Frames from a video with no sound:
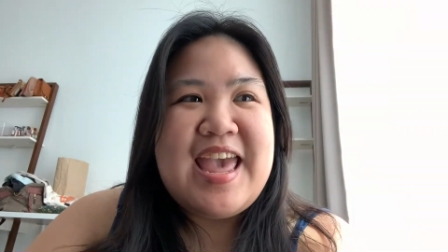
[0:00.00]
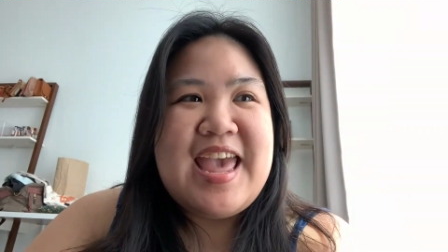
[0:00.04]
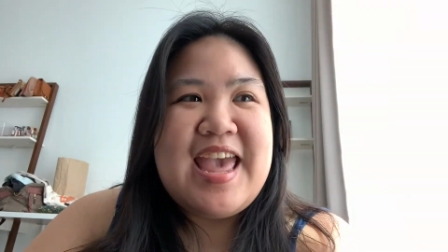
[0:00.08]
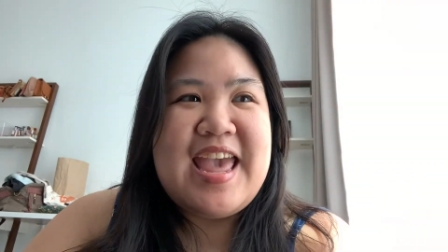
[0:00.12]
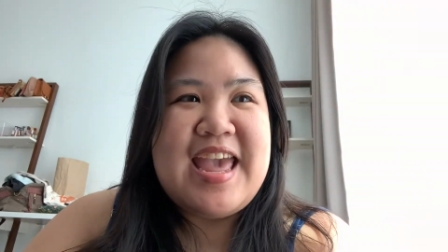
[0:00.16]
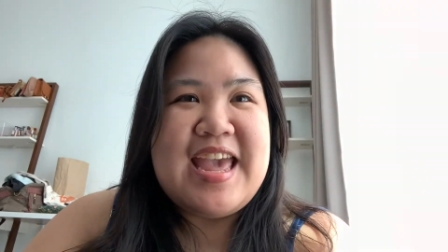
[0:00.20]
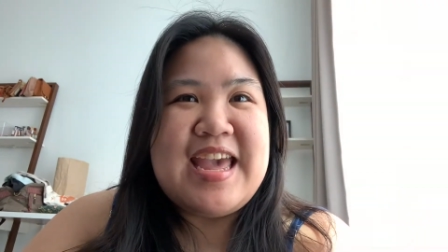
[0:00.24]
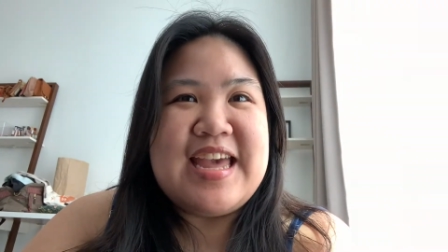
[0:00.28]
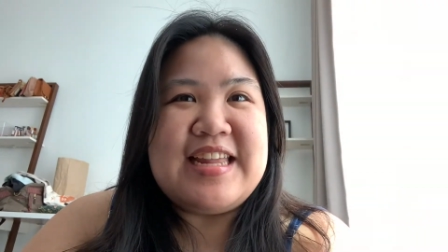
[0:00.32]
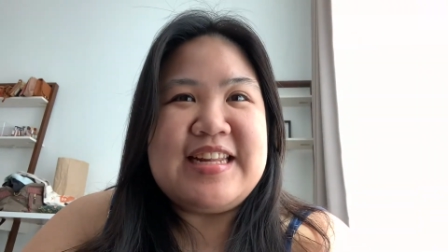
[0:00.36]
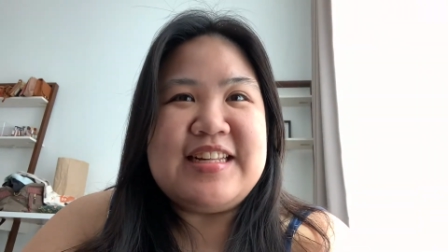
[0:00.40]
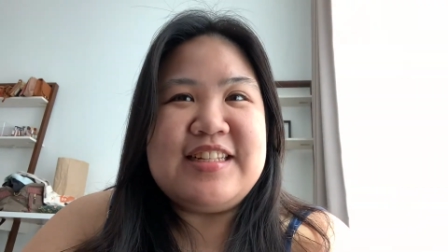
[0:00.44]

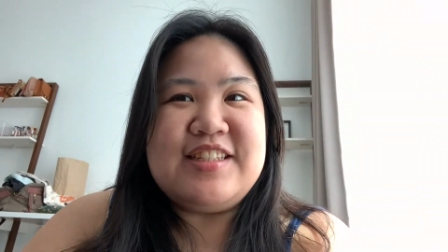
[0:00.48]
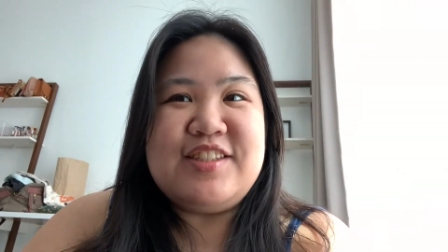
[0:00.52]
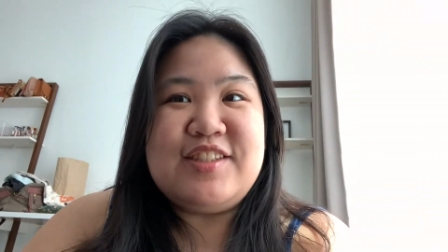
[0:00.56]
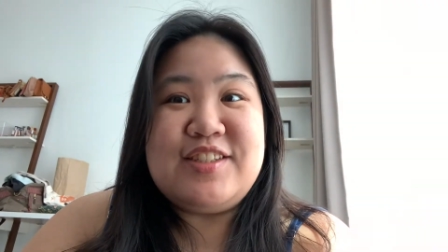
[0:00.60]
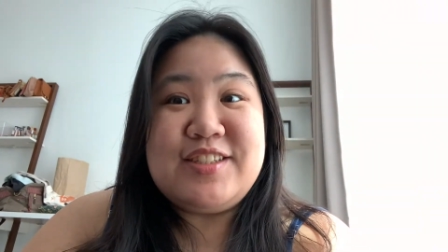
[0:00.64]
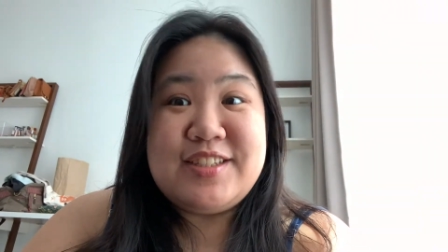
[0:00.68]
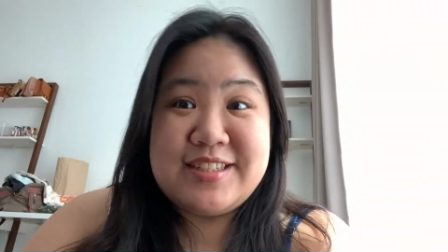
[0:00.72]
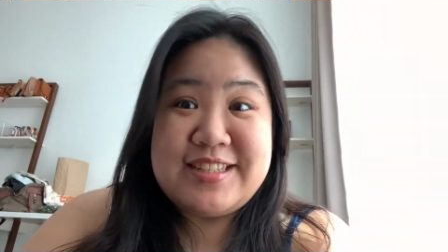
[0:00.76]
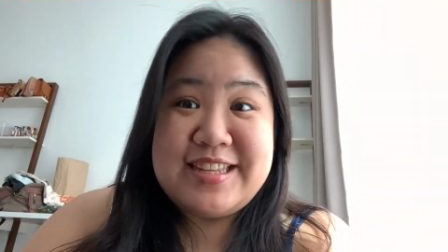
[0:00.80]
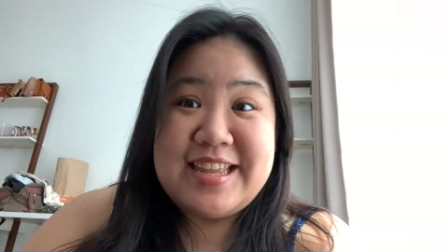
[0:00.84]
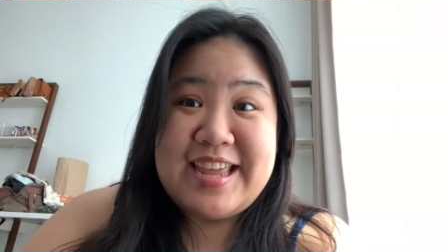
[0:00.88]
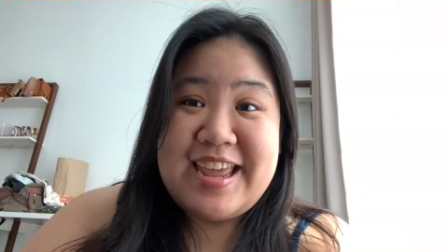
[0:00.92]
and
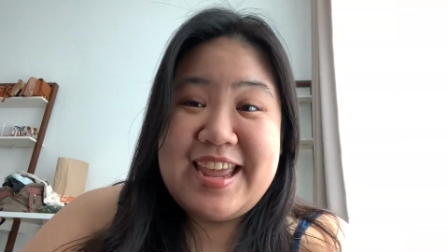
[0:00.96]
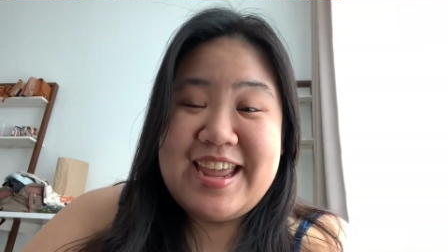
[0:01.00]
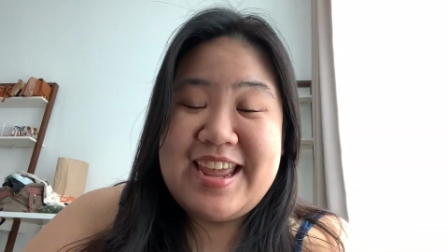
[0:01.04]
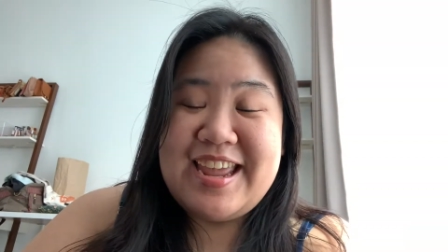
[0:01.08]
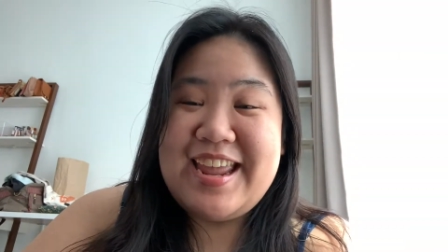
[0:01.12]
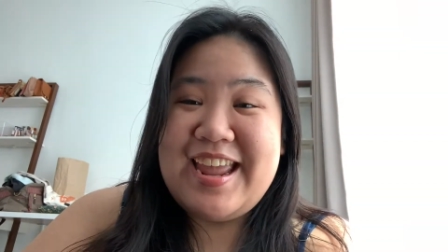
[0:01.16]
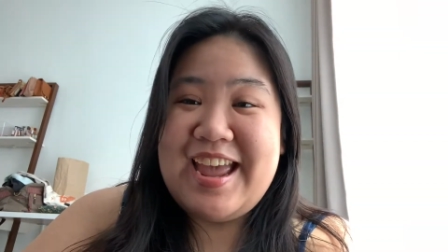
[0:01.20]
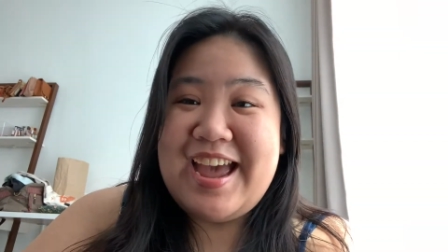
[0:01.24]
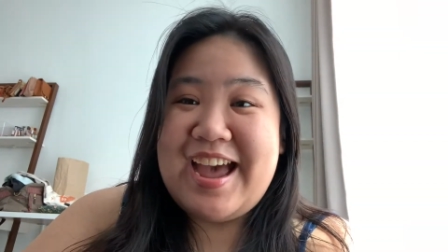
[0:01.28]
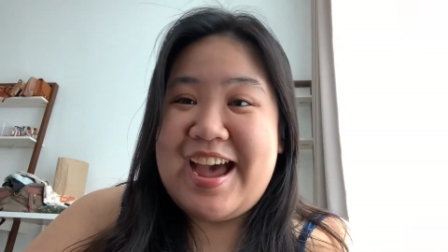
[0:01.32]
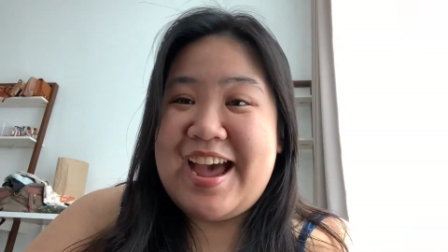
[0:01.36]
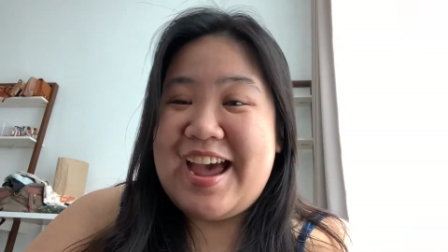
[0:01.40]

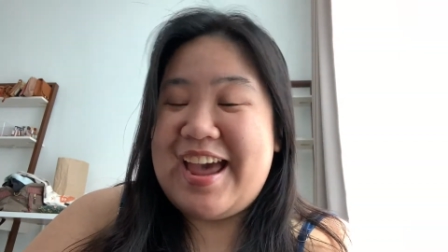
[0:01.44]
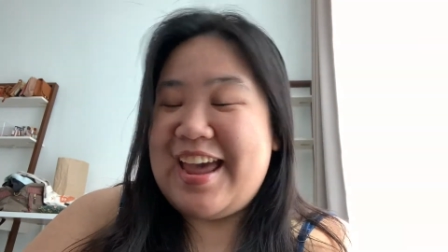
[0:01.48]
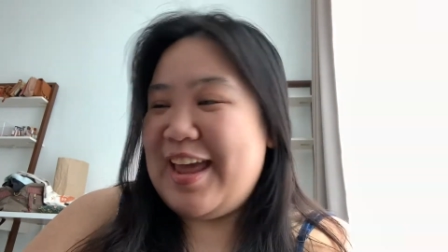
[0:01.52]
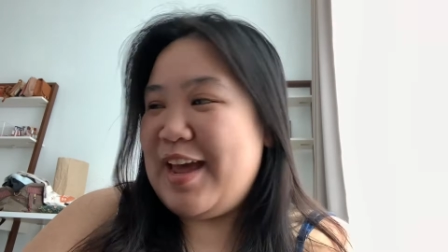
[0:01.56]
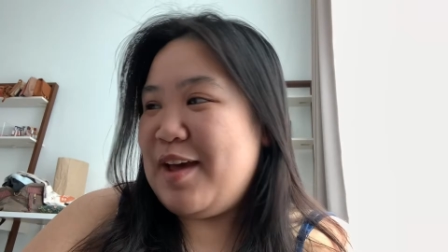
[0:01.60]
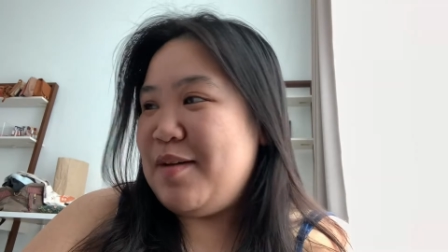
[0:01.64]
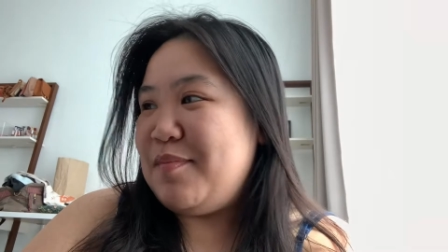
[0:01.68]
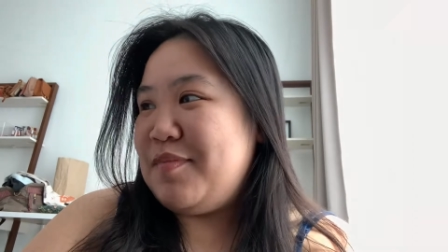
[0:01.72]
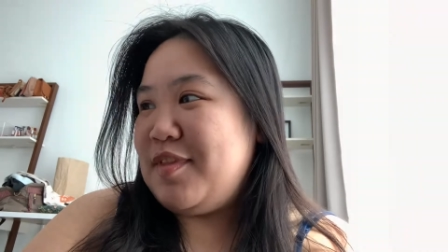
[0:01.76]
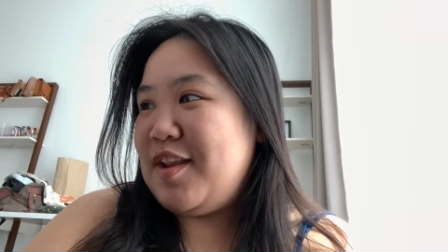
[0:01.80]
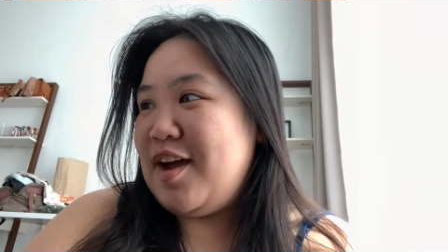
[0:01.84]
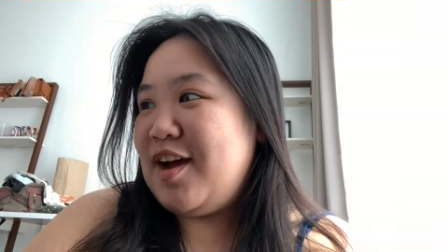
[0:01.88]
today I
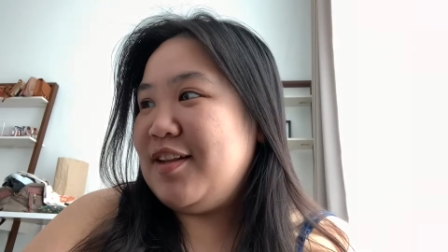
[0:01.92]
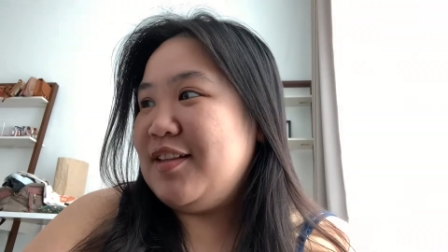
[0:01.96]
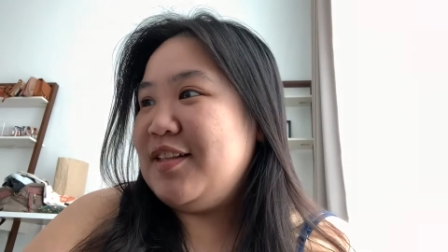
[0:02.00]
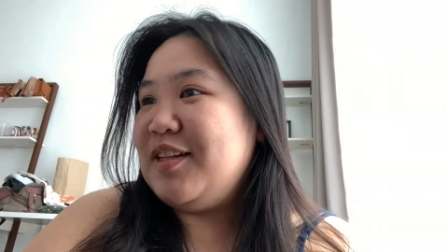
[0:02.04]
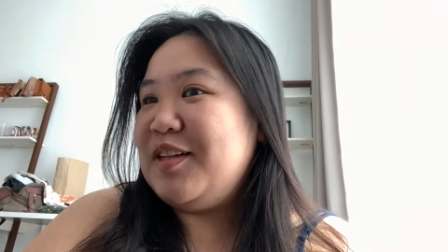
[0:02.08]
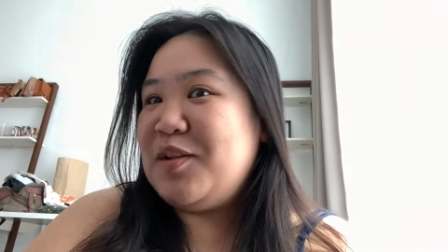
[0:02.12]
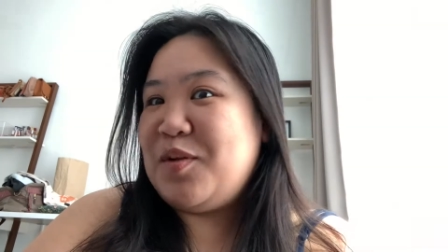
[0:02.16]
am not at